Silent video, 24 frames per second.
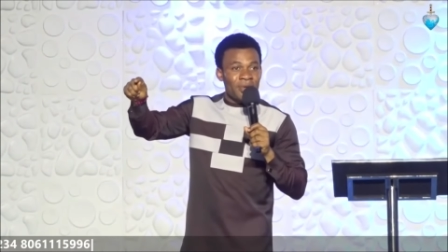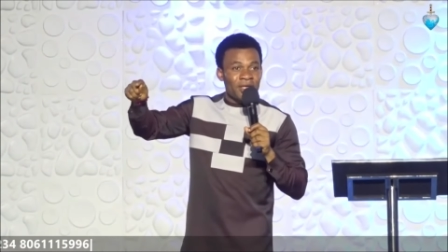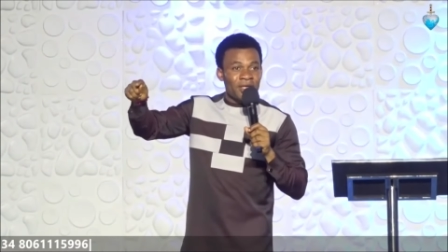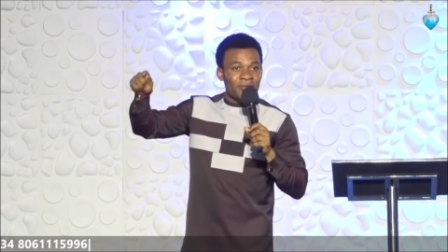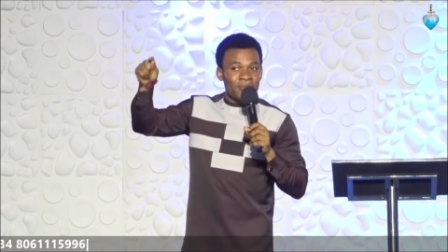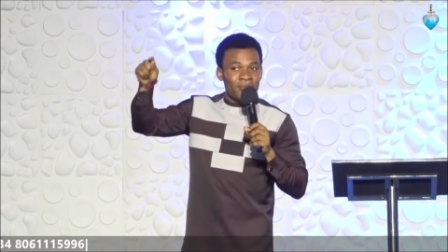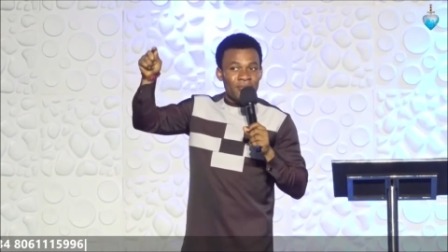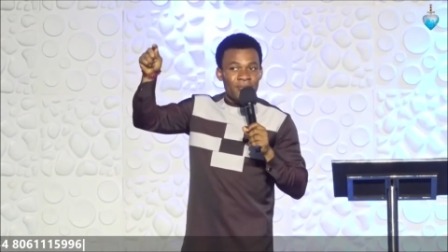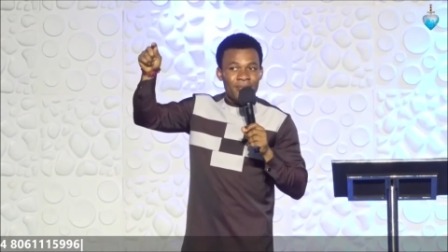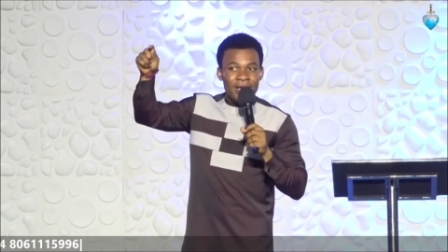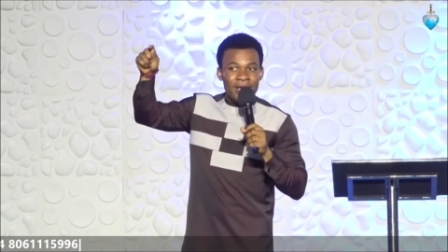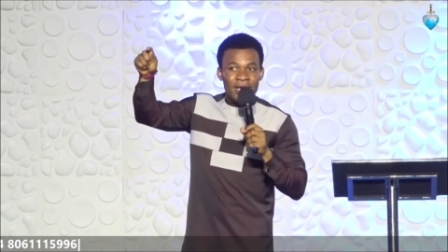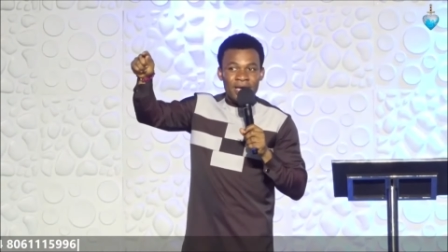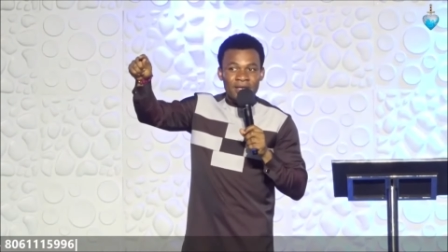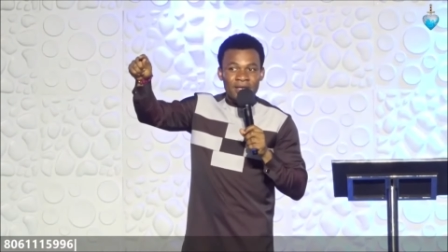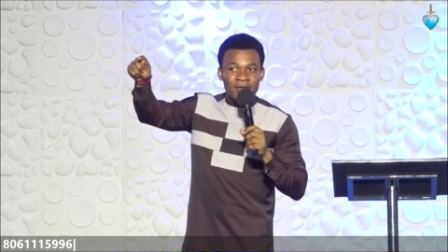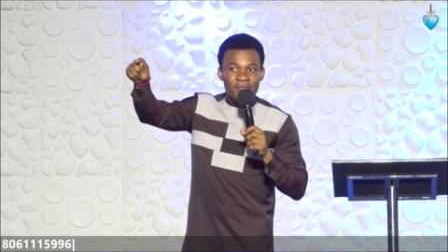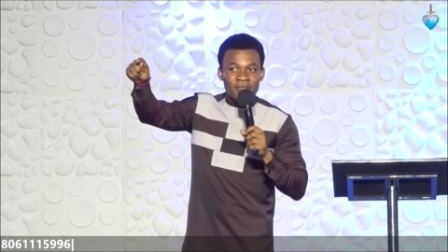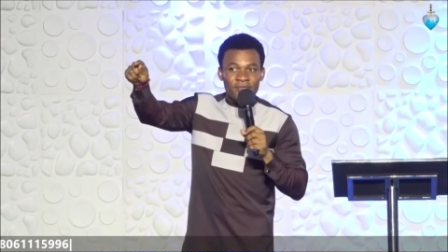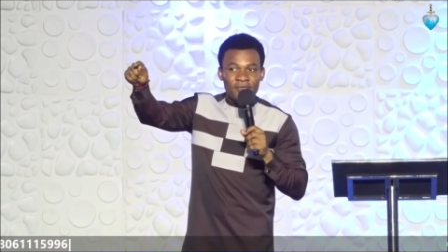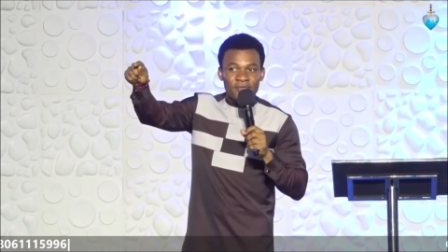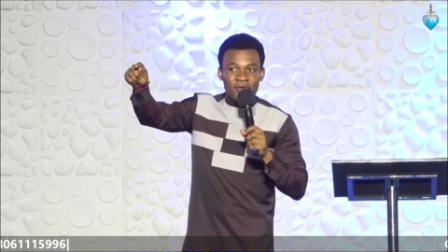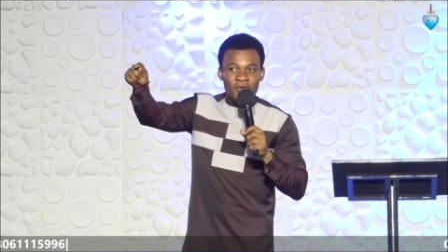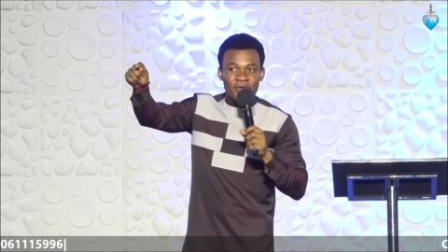
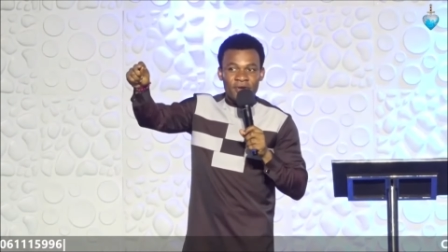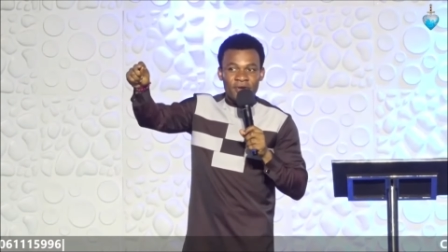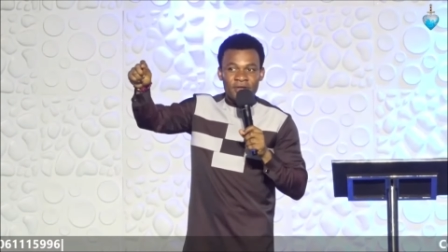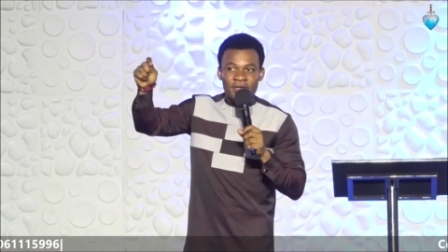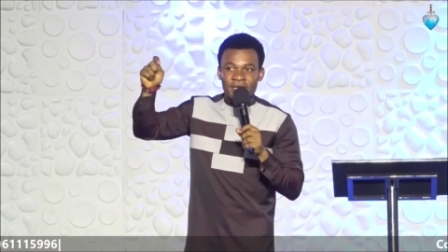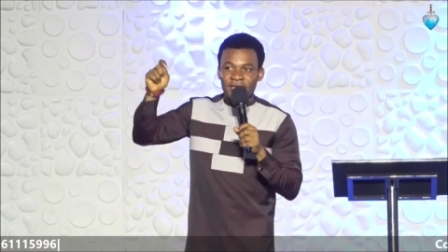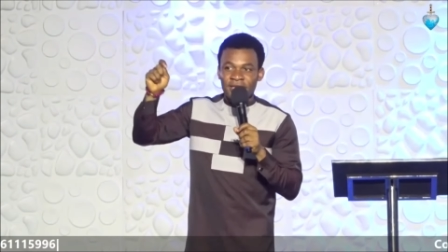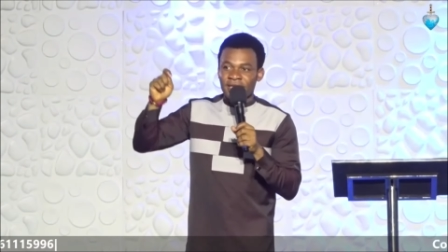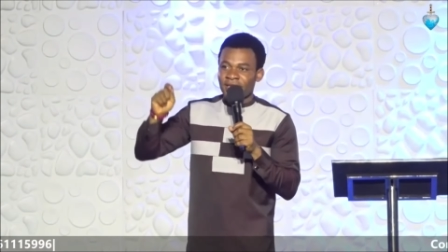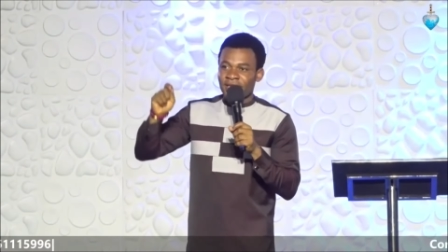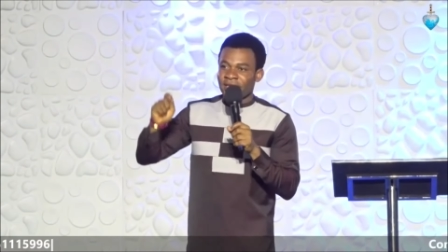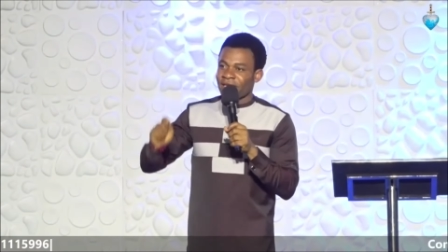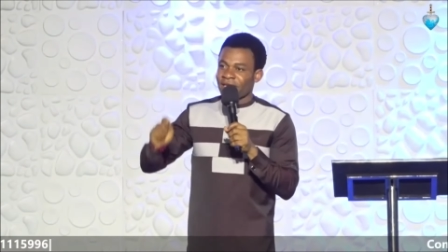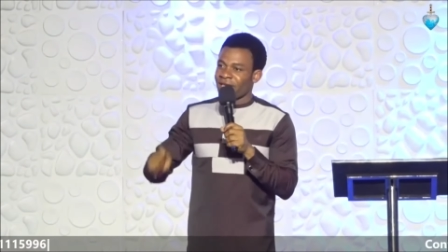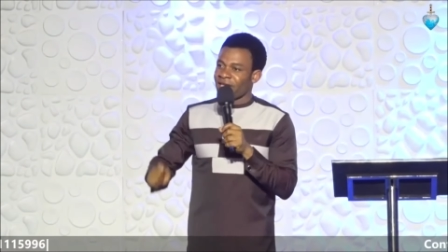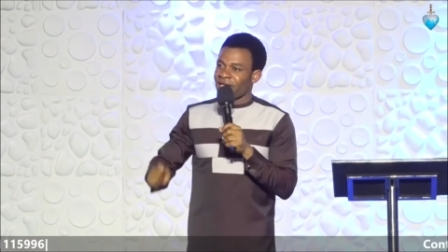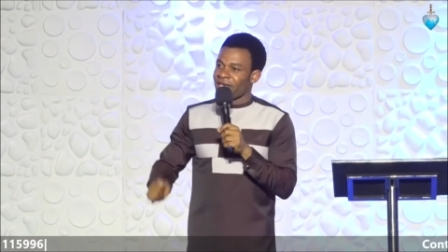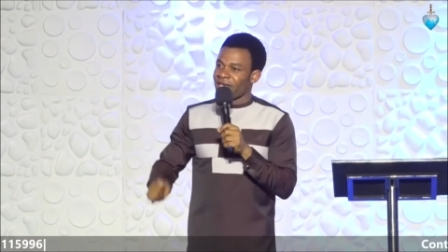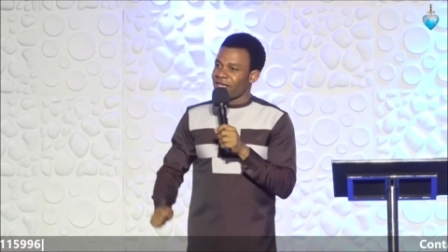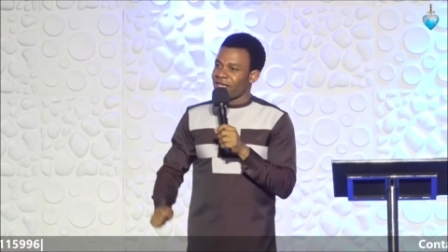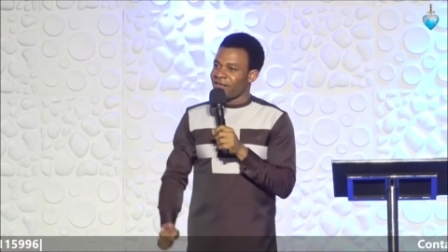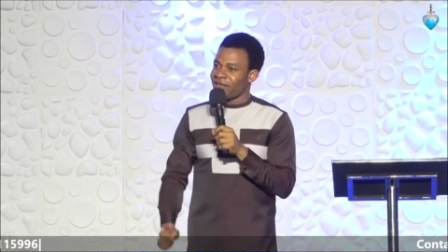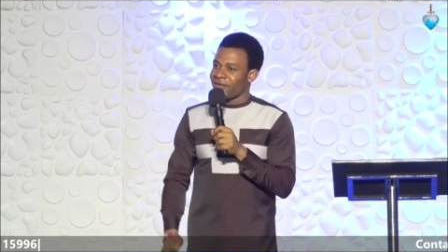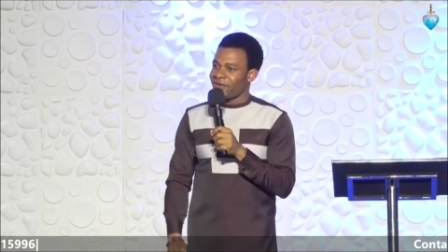meant for
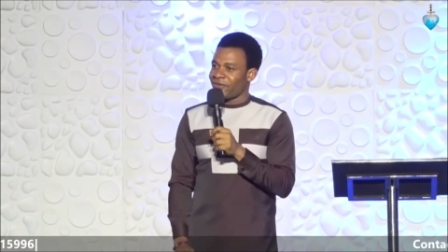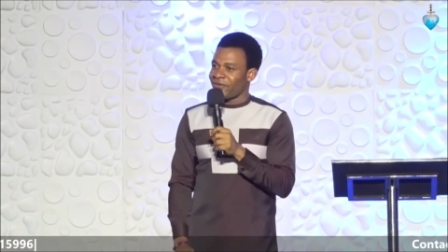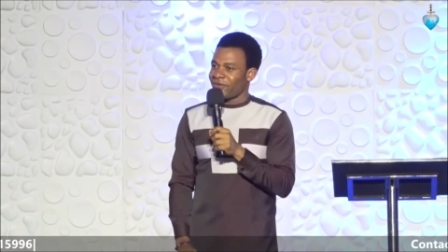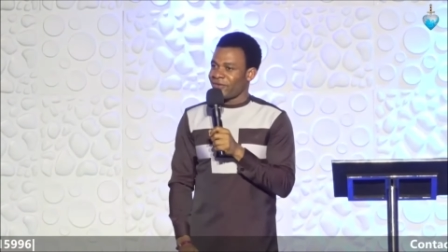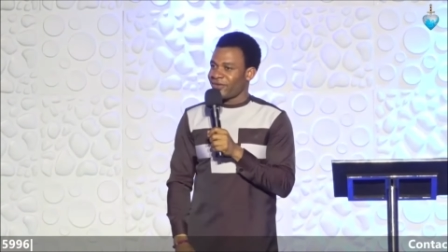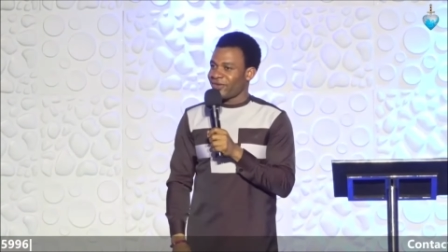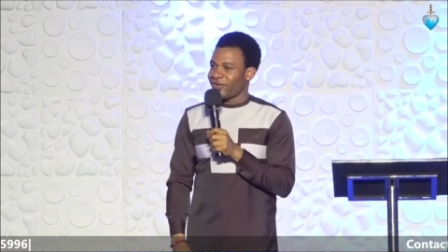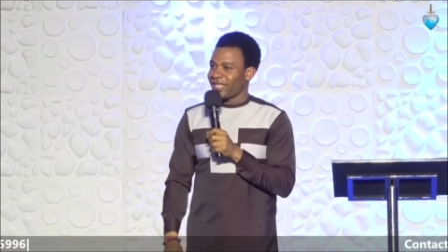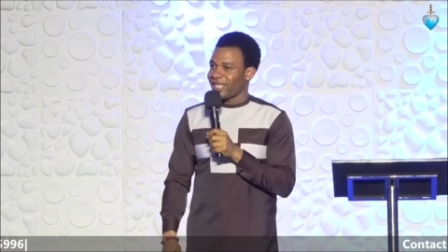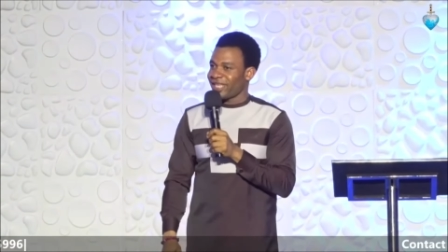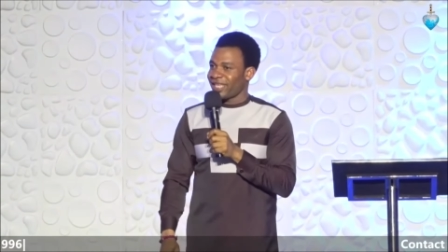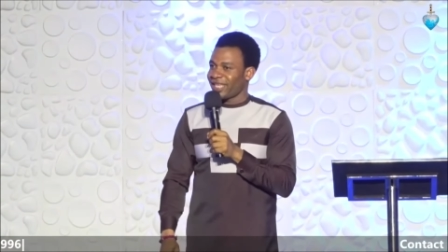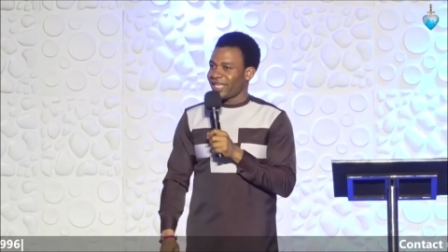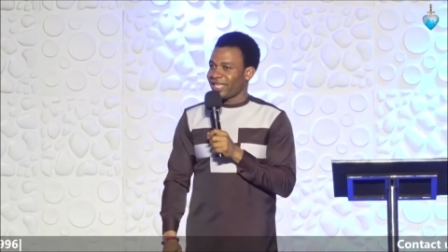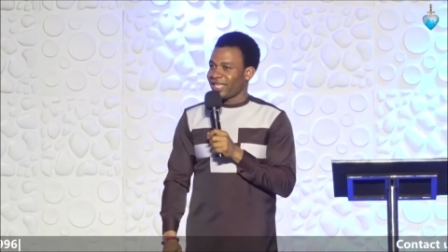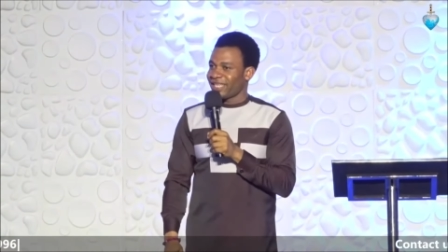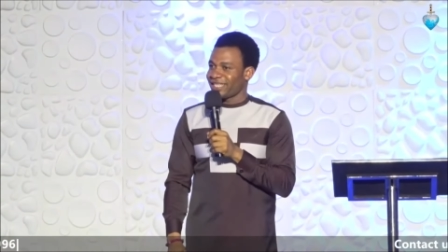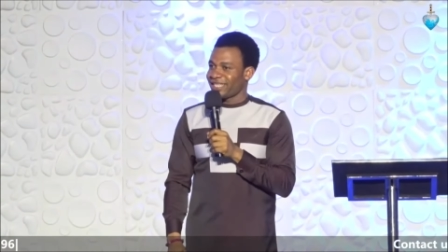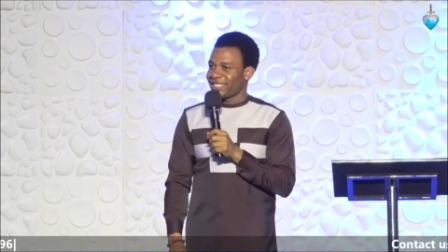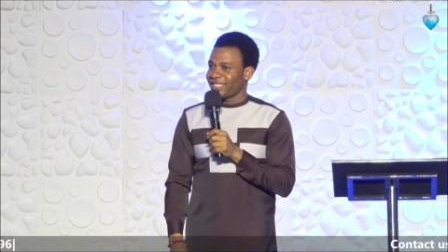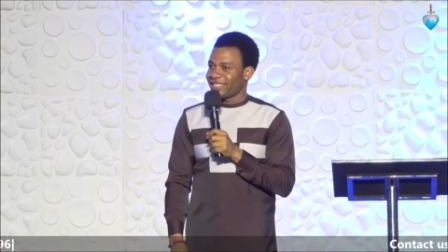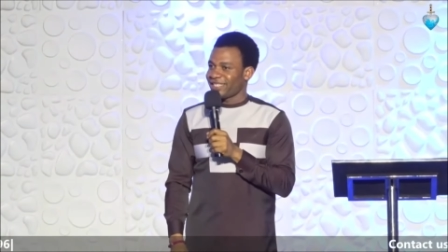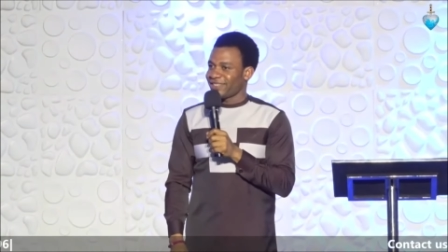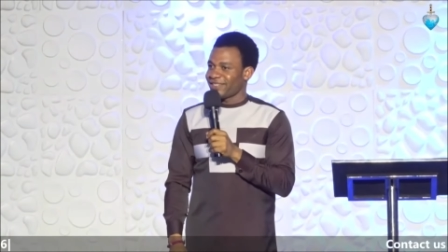
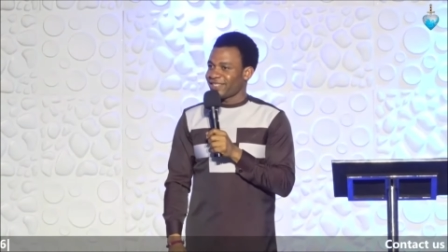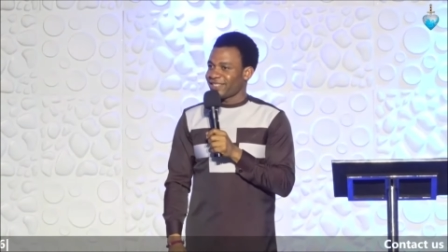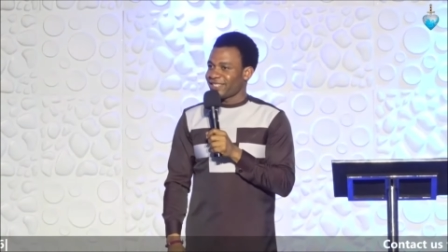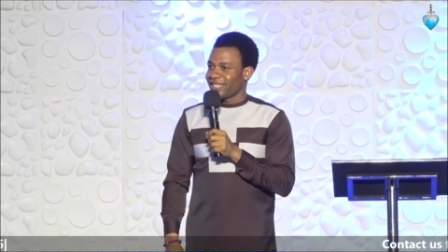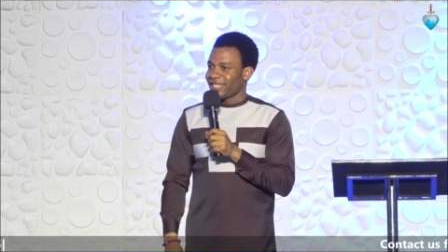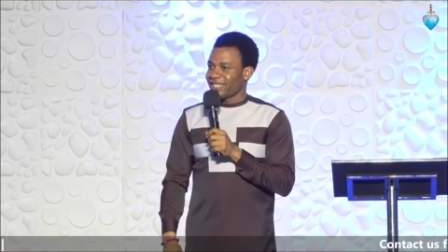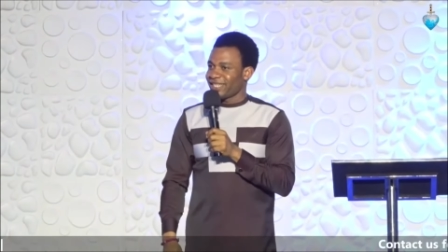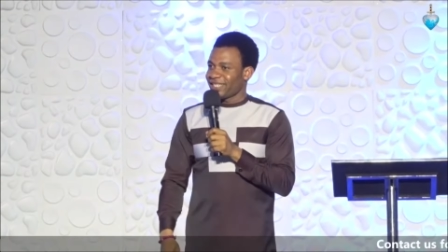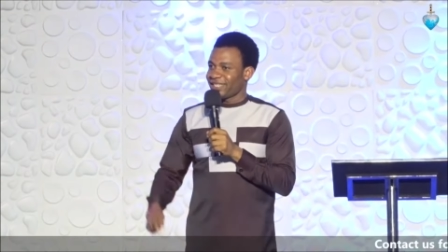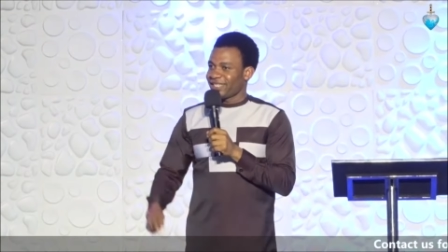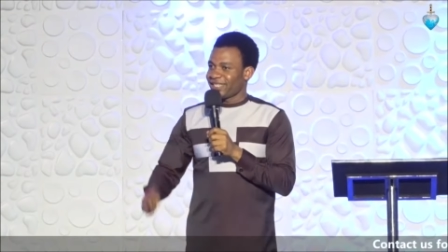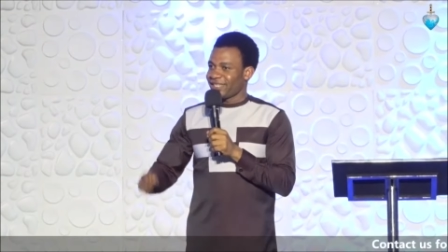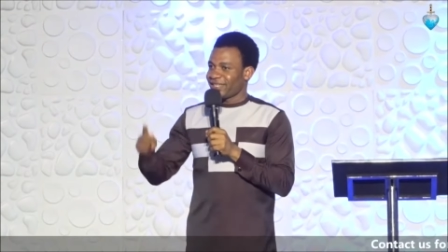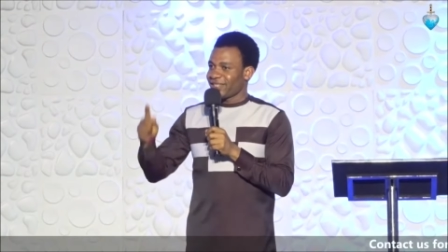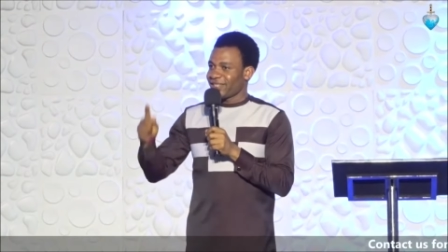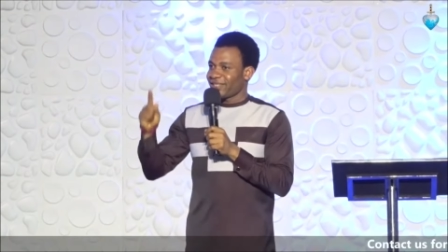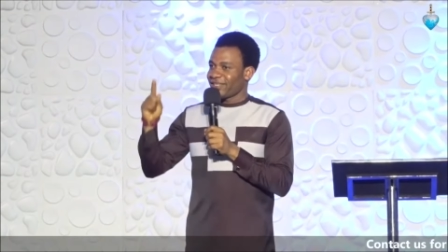evil, and he'll